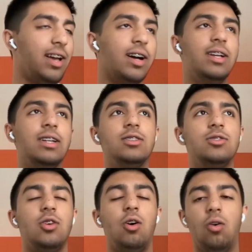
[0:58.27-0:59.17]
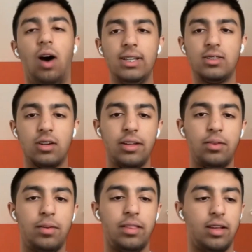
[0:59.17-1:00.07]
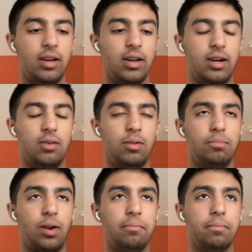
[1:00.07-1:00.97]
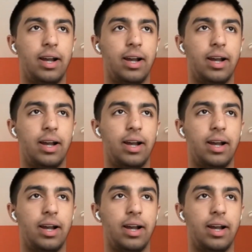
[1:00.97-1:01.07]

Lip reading: yeah. So I started with Bright